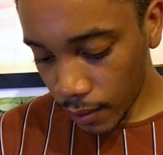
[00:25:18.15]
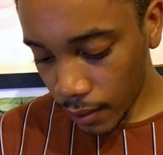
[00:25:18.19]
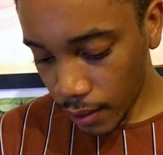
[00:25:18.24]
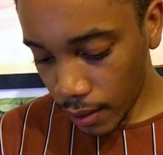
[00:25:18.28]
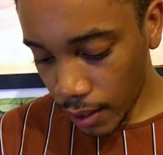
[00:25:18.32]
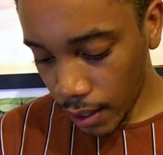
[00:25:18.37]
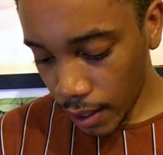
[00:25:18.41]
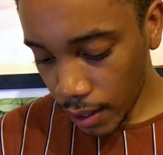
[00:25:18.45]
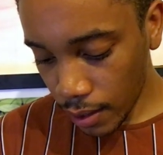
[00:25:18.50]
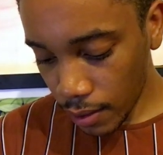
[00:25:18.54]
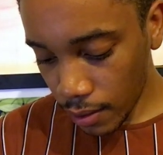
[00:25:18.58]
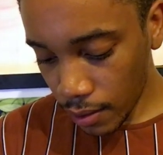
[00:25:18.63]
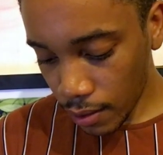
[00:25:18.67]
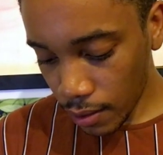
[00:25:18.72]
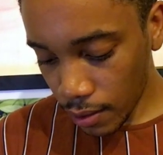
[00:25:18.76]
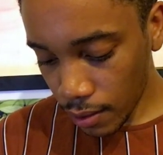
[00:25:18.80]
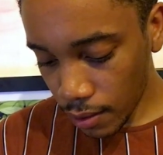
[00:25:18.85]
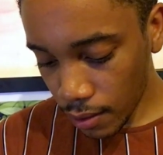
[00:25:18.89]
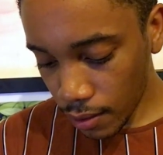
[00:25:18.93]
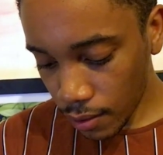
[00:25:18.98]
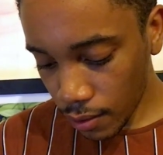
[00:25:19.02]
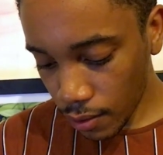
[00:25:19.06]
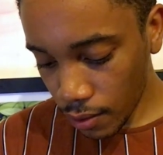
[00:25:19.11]

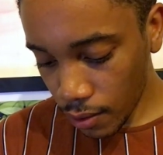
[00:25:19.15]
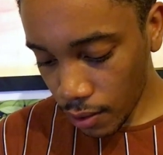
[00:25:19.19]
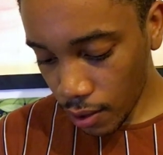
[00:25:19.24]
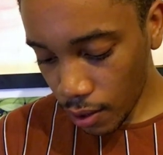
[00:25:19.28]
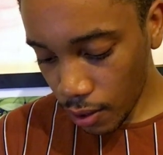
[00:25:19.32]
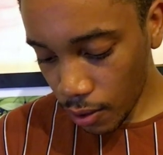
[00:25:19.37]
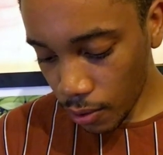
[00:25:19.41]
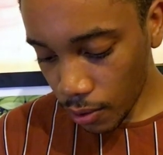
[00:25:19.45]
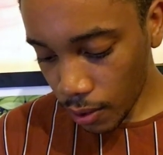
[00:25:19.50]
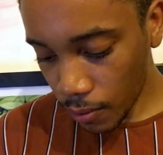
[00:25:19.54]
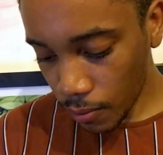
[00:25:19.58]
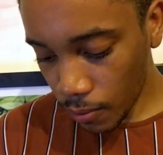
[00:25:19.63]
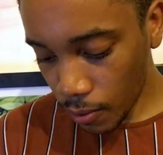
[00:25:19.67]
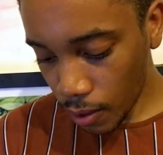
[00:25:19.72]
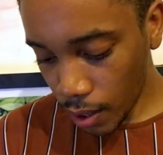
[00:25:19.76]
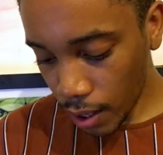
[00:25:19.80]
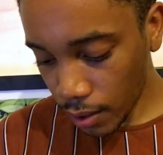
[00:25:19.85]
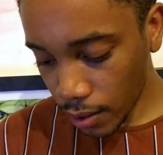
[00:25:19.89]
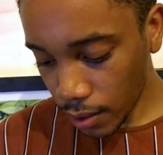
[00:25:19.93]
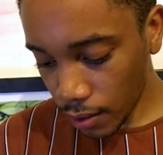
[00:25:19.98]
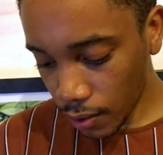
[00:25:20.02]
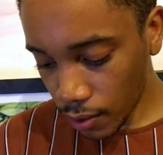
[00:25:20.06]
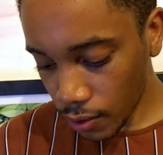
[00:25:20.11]
Tents, gold and
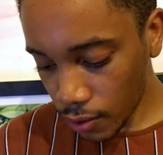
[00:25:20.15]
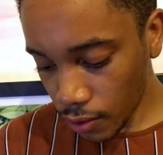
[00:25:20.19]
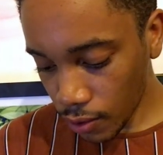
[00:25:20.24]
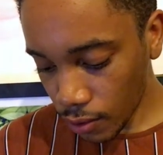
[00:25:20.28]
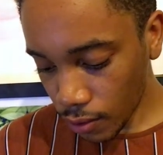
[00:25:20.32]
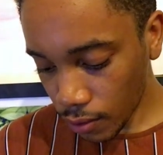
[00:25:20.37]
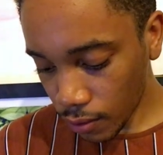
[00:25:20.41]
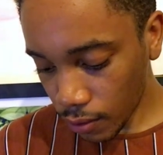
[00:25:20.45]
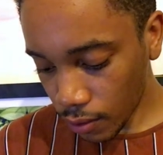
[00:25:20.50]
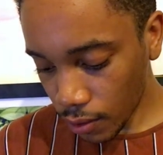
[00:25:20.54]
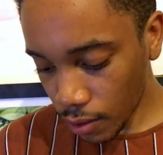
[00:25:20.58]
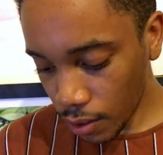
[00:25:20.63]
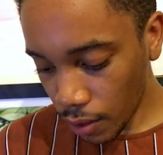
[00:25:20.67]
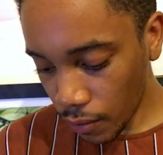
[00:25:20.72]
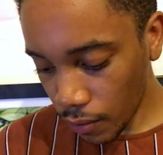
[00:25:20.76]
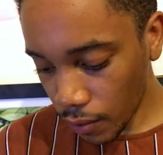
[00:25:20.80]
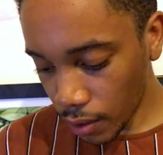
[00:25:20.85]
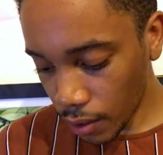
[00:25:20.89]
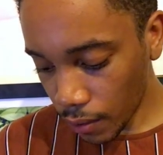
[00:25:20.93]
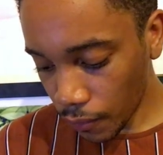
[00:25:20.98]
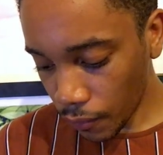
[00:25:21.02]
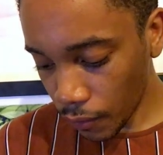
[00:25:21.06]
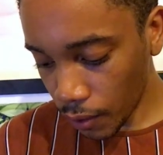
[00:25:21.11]
white in the sun,
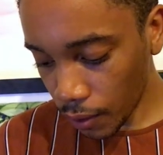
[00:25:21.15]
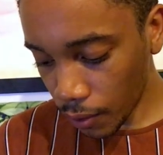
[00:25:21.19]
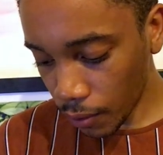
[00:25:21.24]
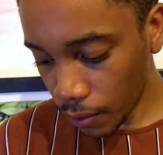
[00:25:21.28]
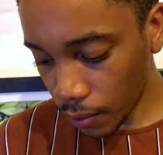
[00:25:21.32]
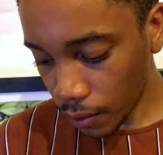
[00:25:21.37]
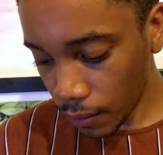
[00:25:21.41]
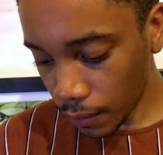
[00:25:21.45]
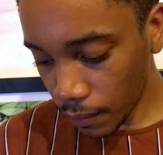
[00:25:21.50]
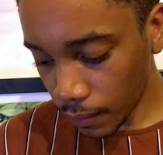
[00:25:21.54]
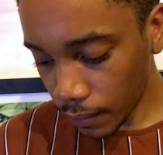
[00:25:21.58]
covered the field.